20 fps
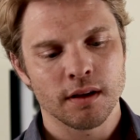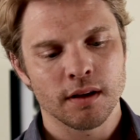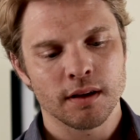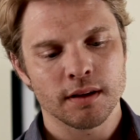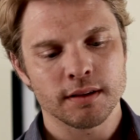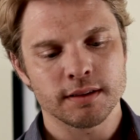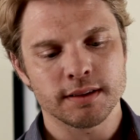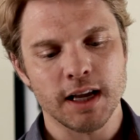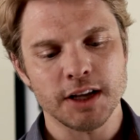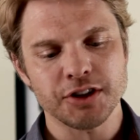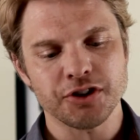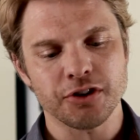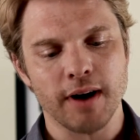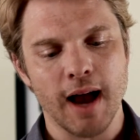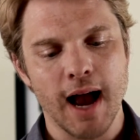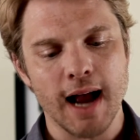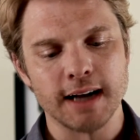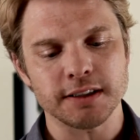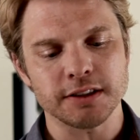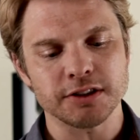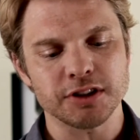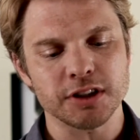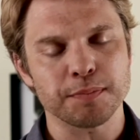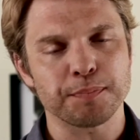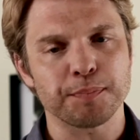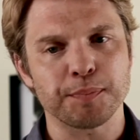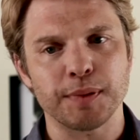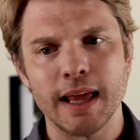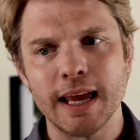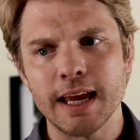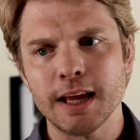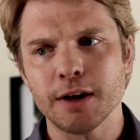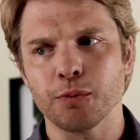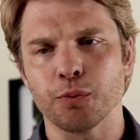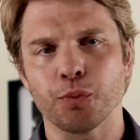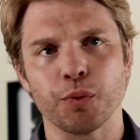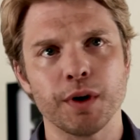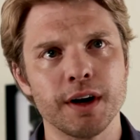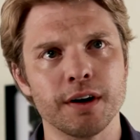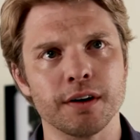Said you're acting just plain
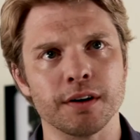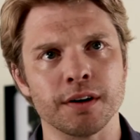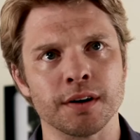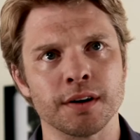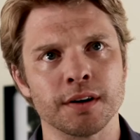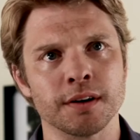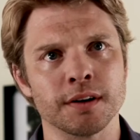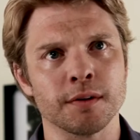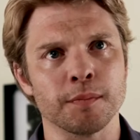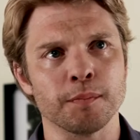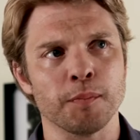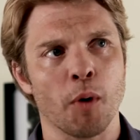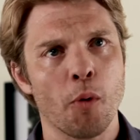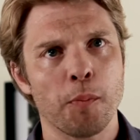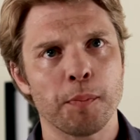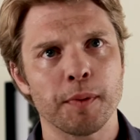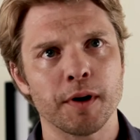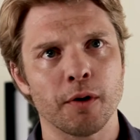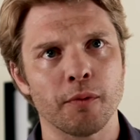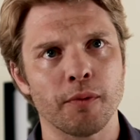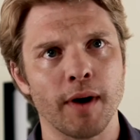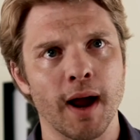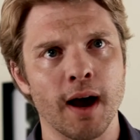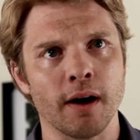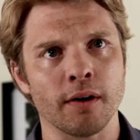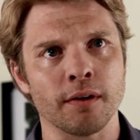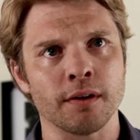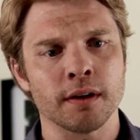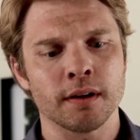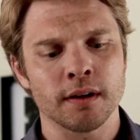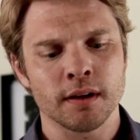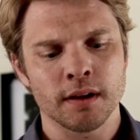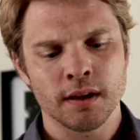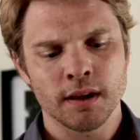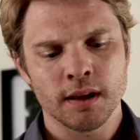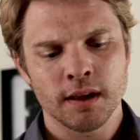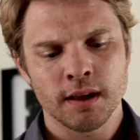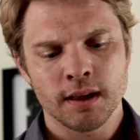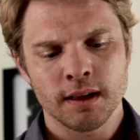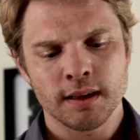weird, moping around.
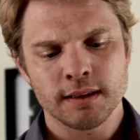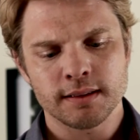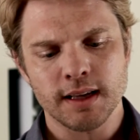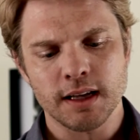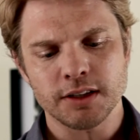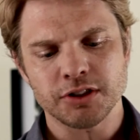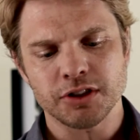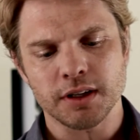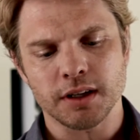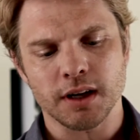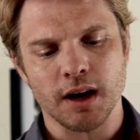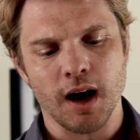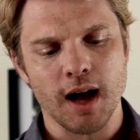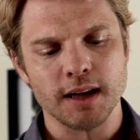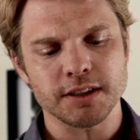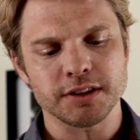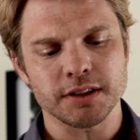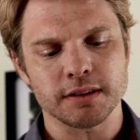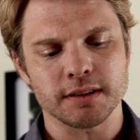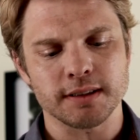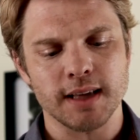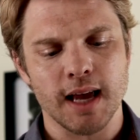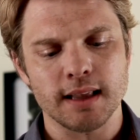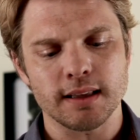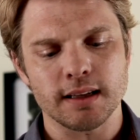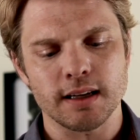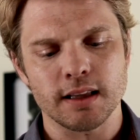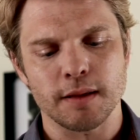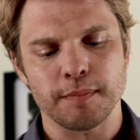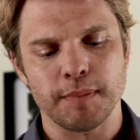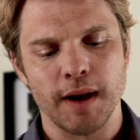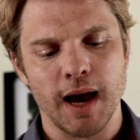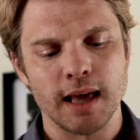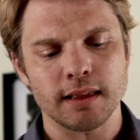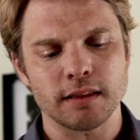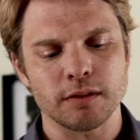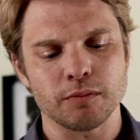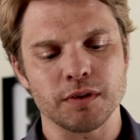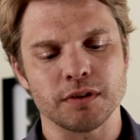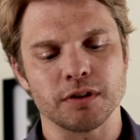Said she caught you standing in the
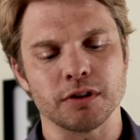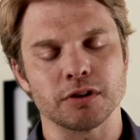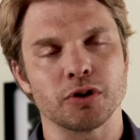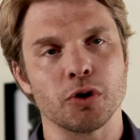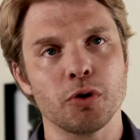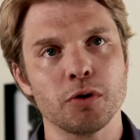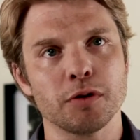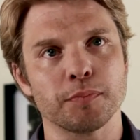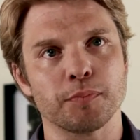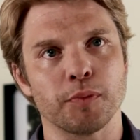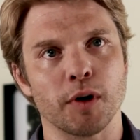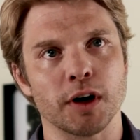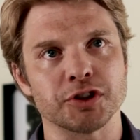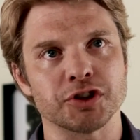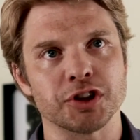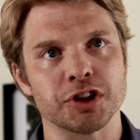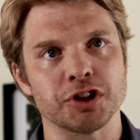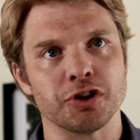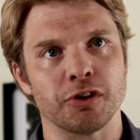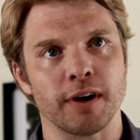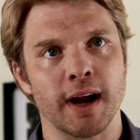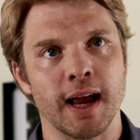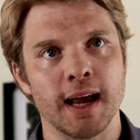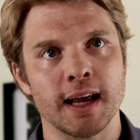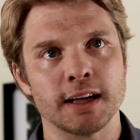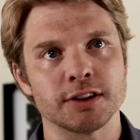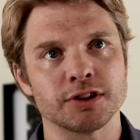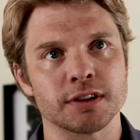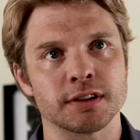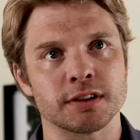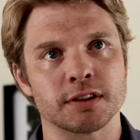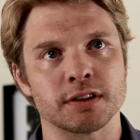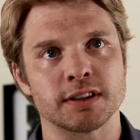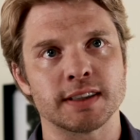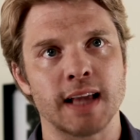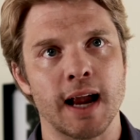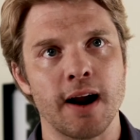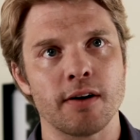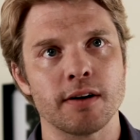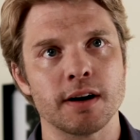bathroom with your toothbrush in your hand, just
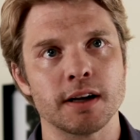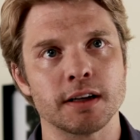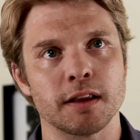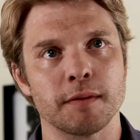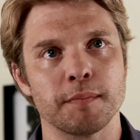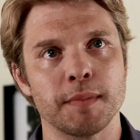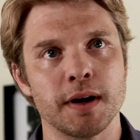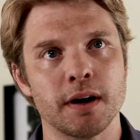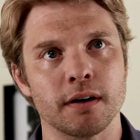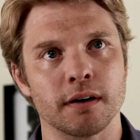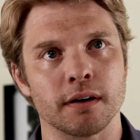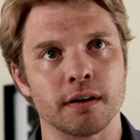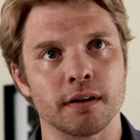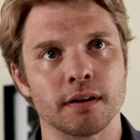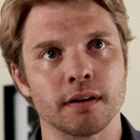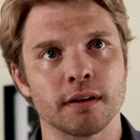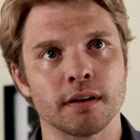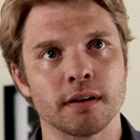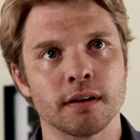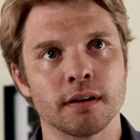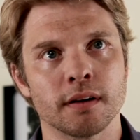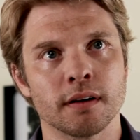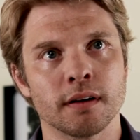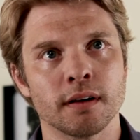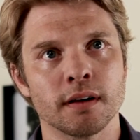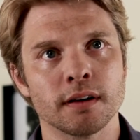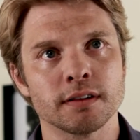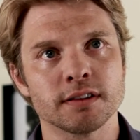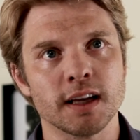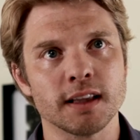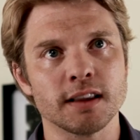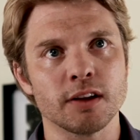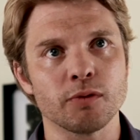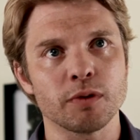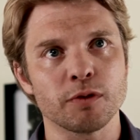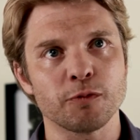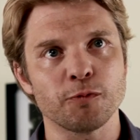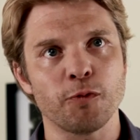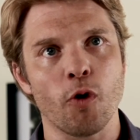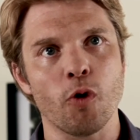staring into the mirror. Said there
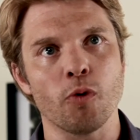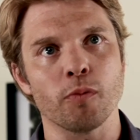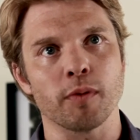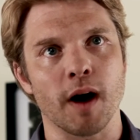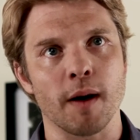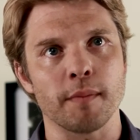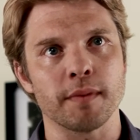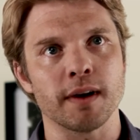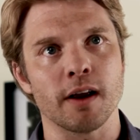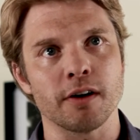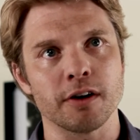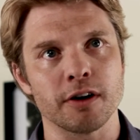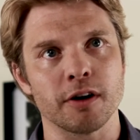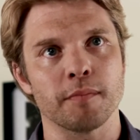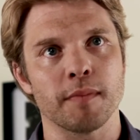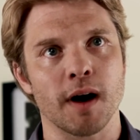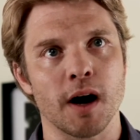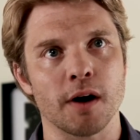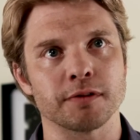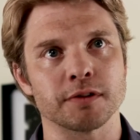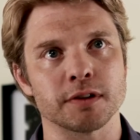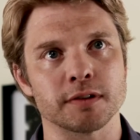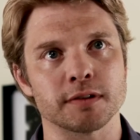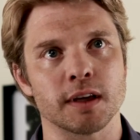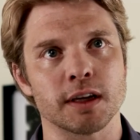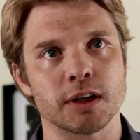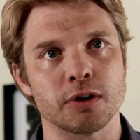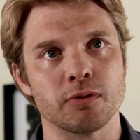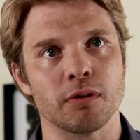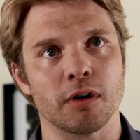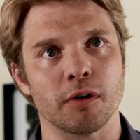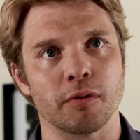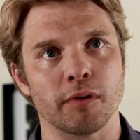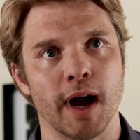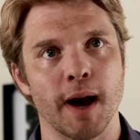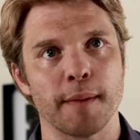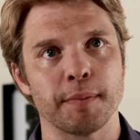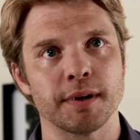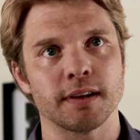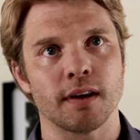was foam coming out of your mouth, just like you were a
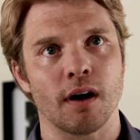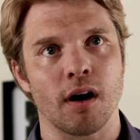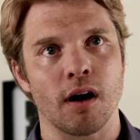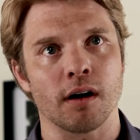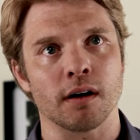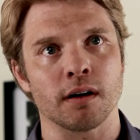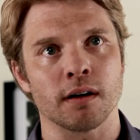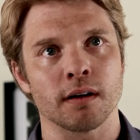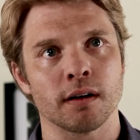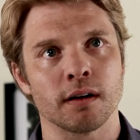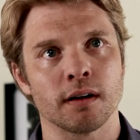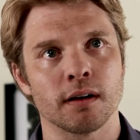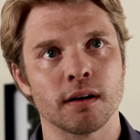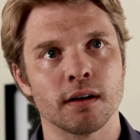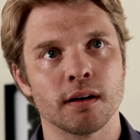rabid dog. That's.